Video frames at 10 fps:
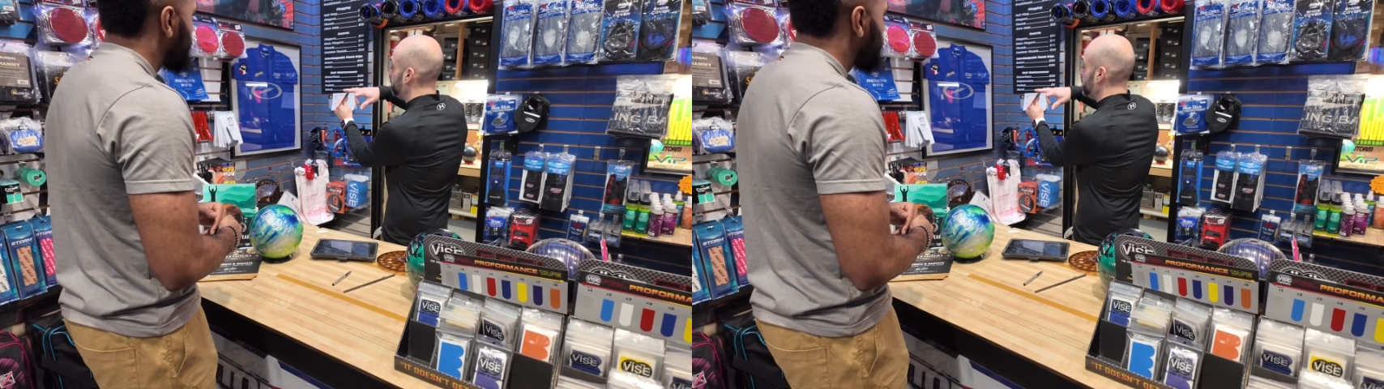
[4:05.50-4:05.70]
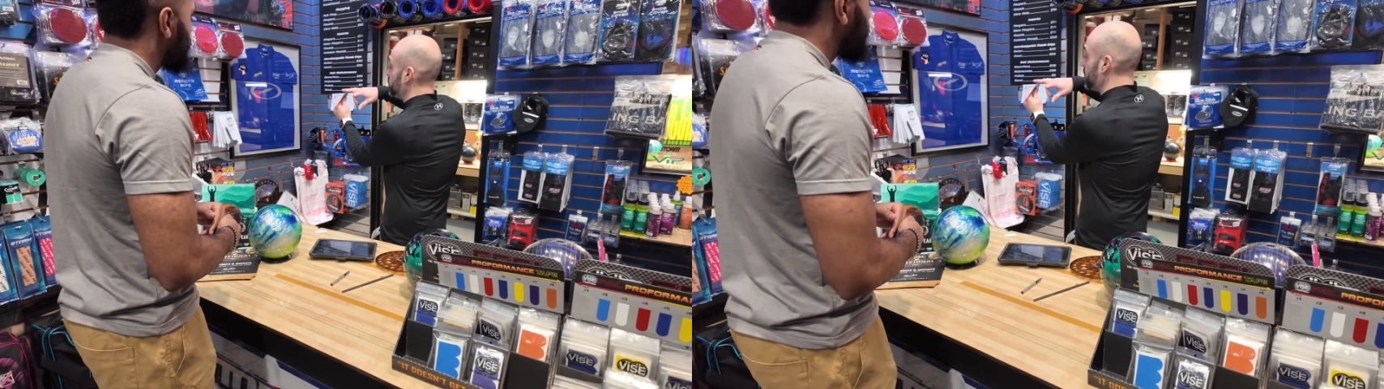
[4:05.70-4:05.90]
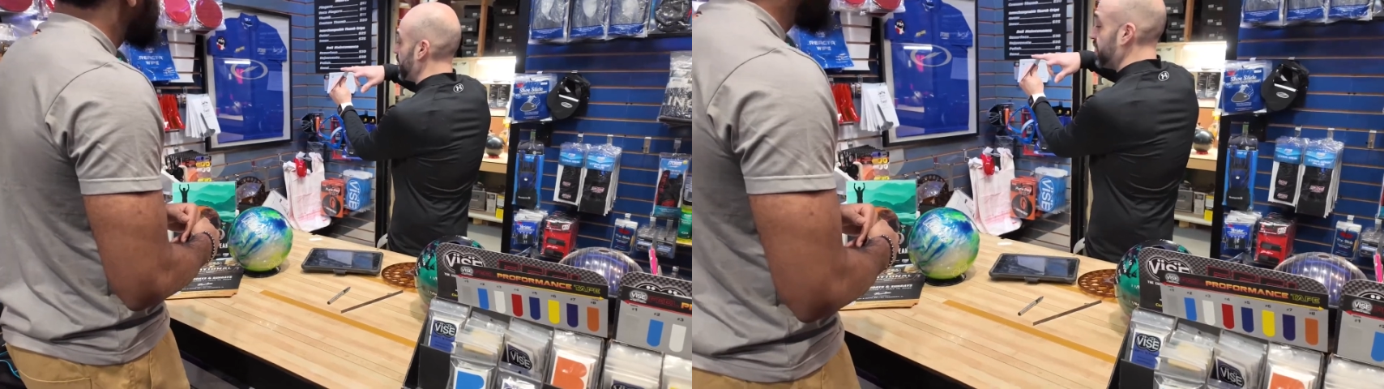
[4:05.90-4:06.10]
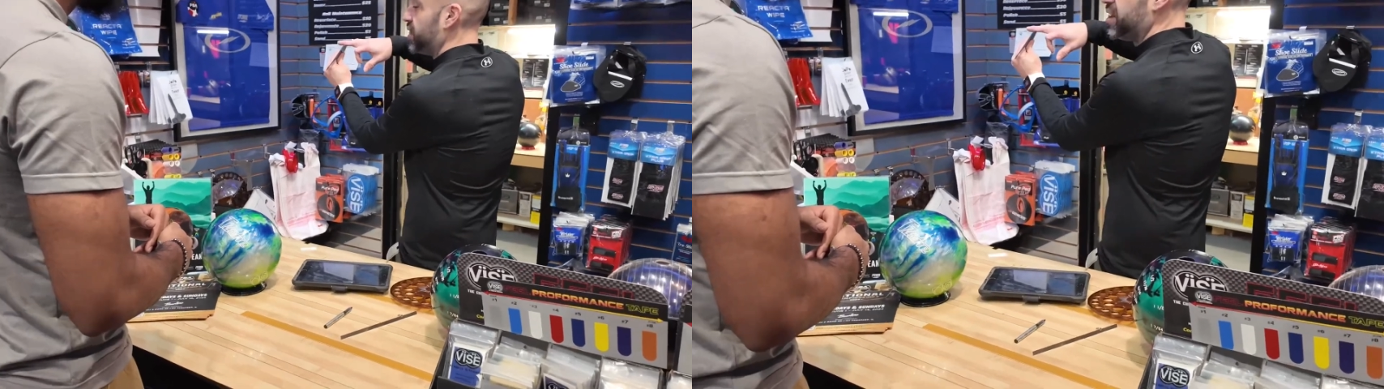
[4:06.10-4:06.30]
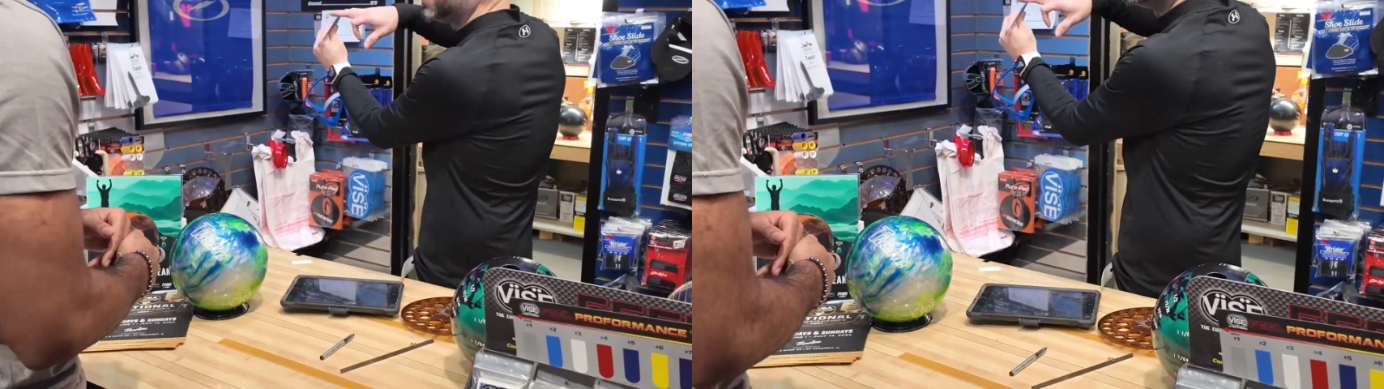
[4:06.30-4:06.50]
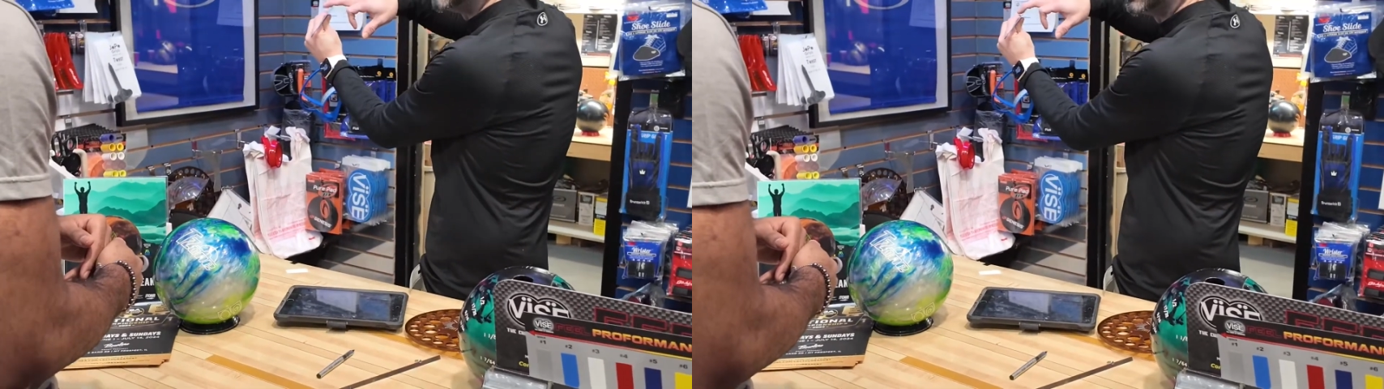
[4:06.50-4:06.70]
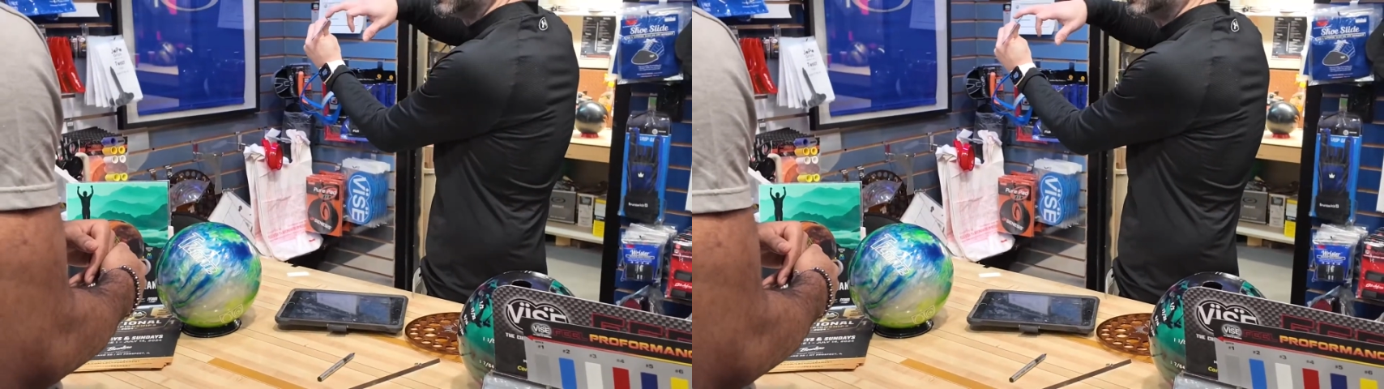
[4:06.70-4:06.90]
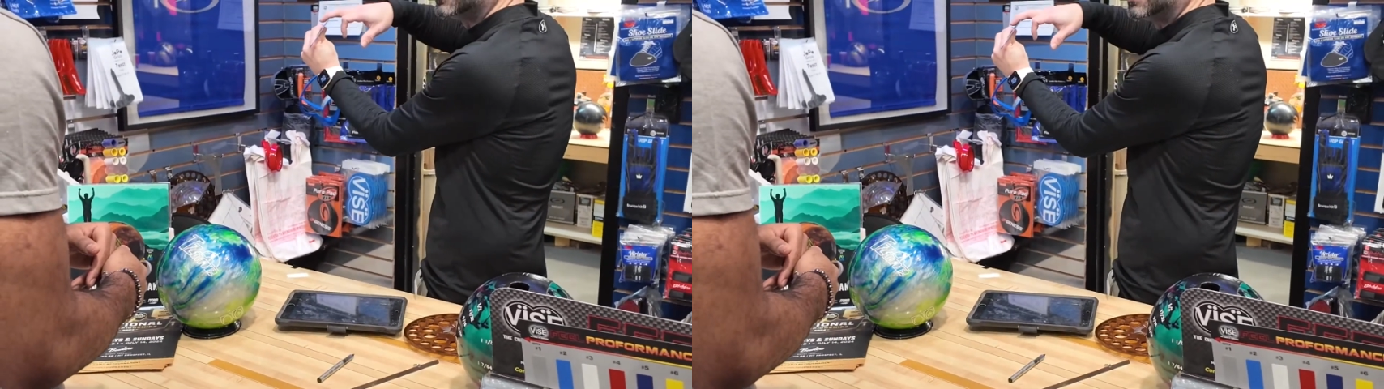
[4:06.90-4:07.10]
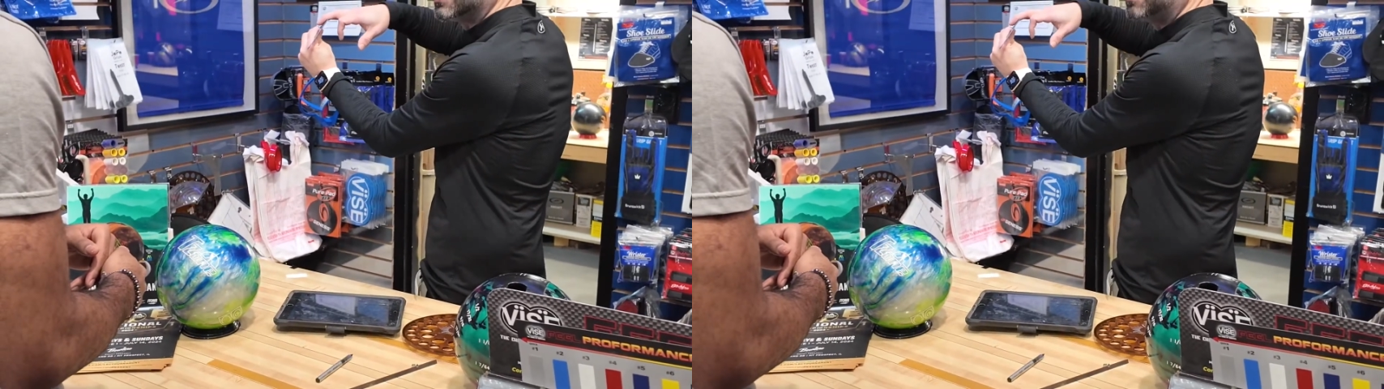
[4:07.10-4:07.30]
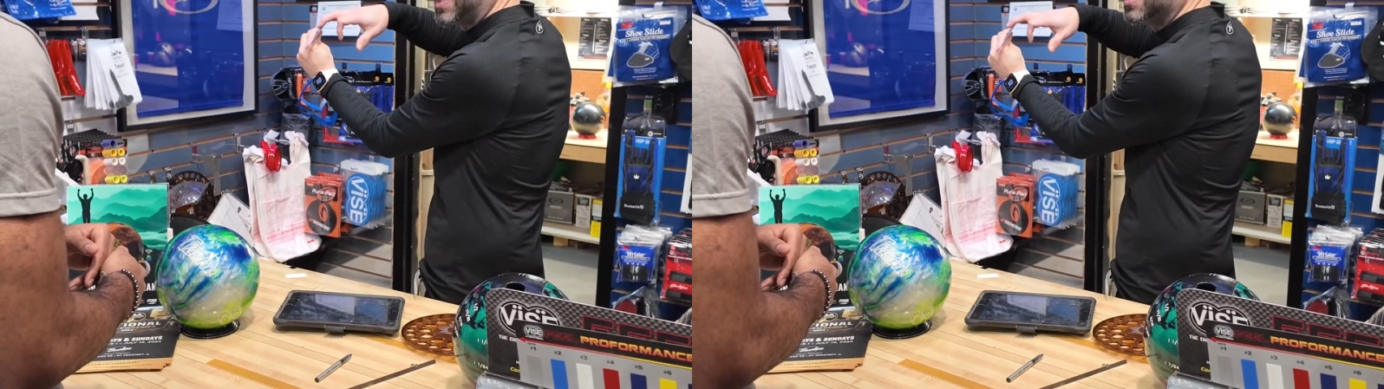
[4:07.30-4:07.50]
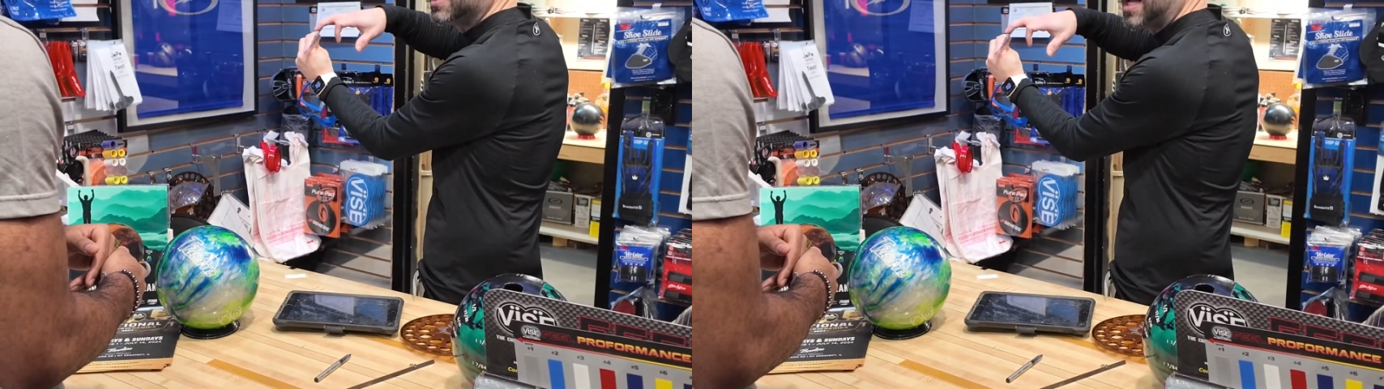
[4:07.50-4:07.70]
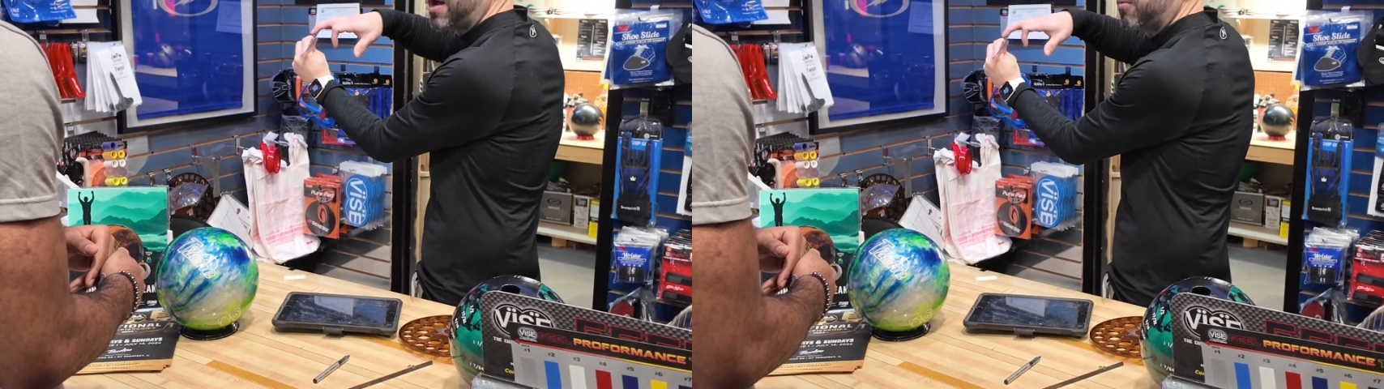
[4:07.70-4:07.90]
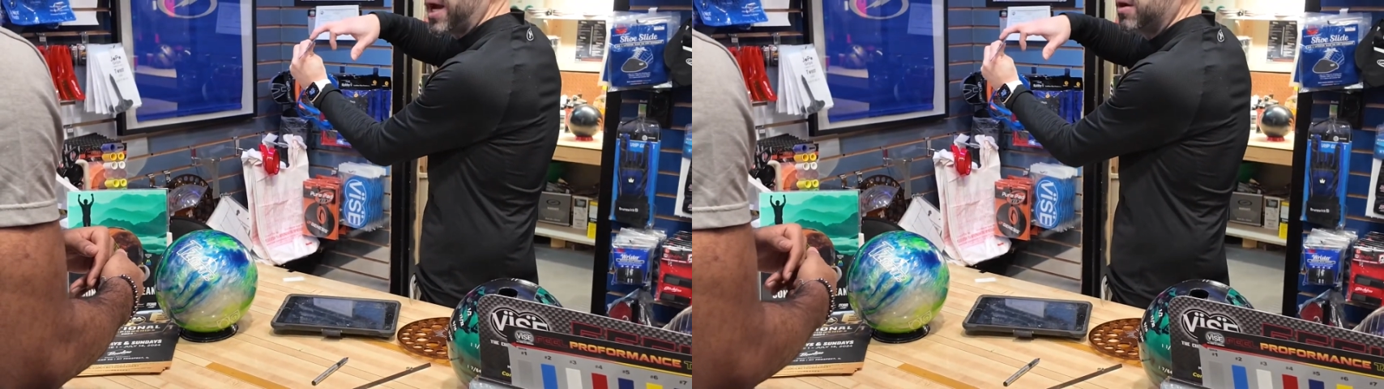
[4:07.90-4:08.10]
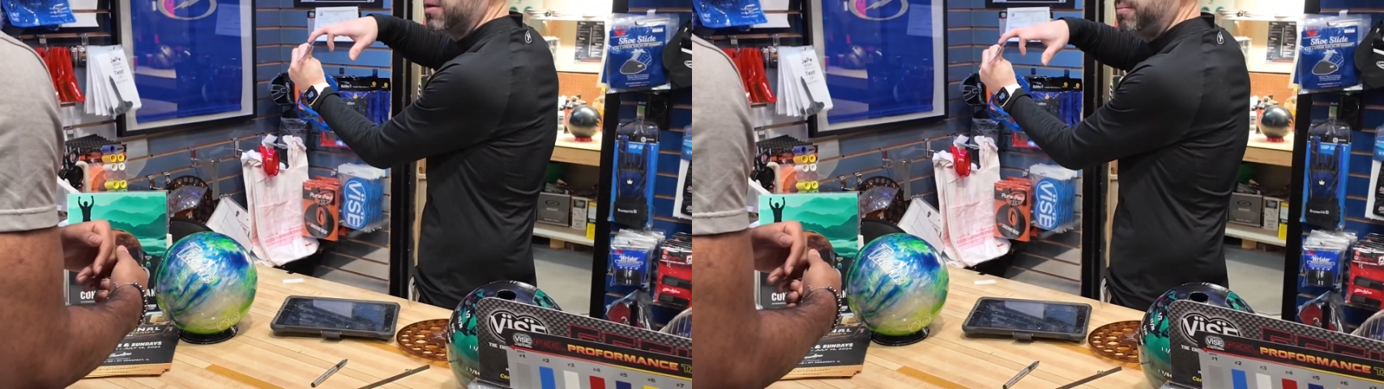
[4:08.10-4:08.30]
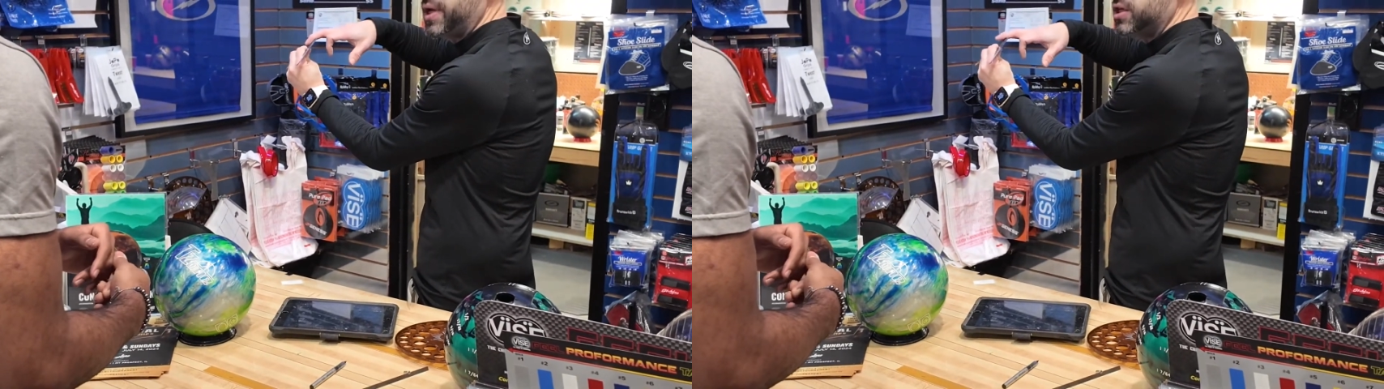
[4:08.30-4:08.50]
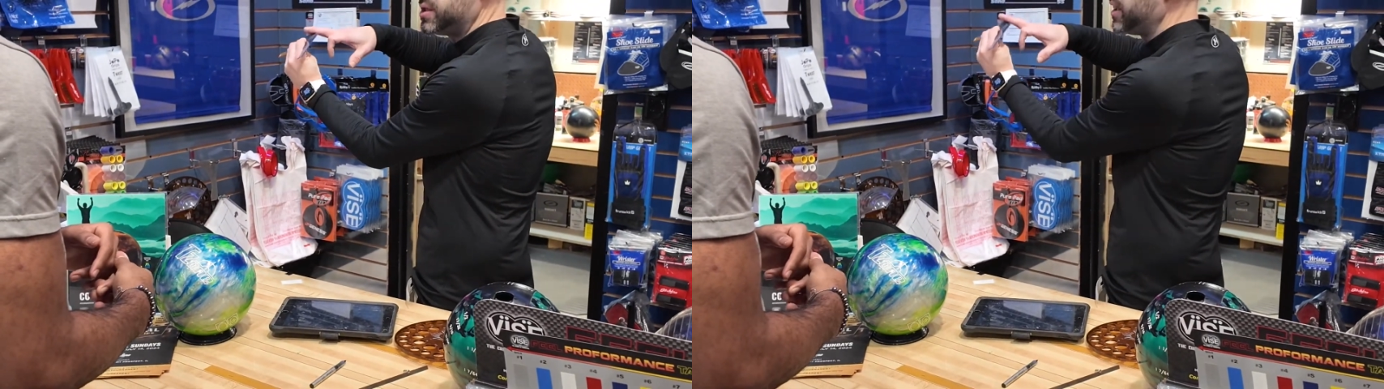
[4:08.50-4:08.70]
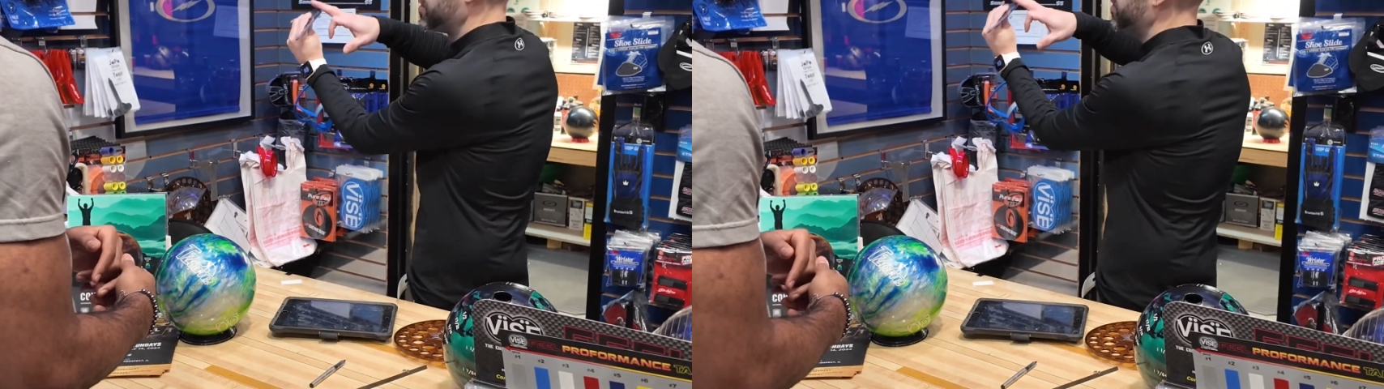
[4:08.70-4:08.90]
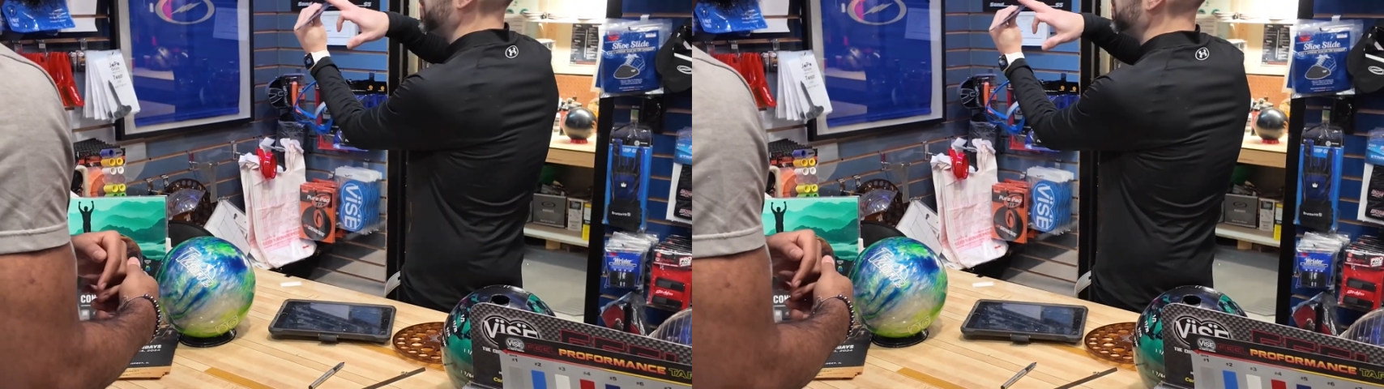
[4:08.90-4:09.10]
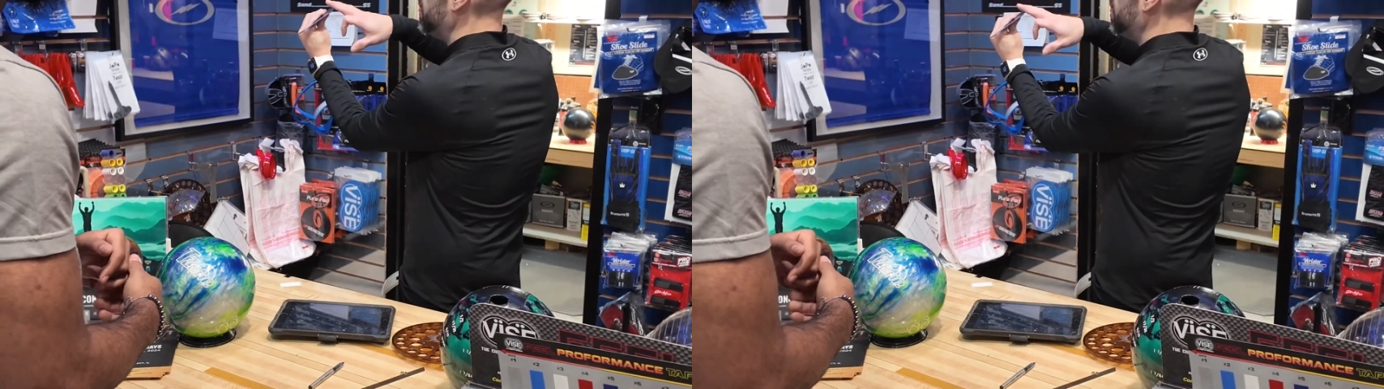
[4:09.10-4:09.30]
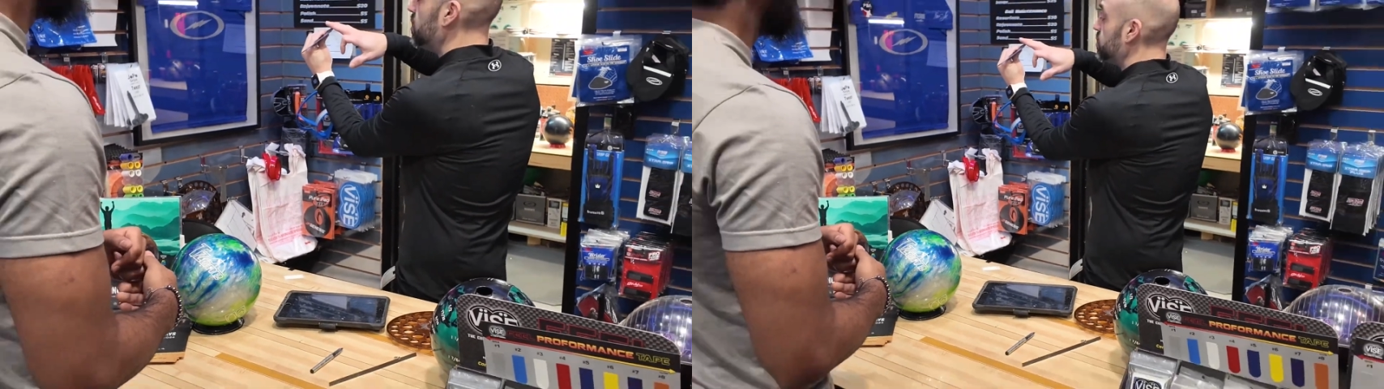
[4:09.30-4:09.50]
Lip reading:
Nobody's mouth can be seen.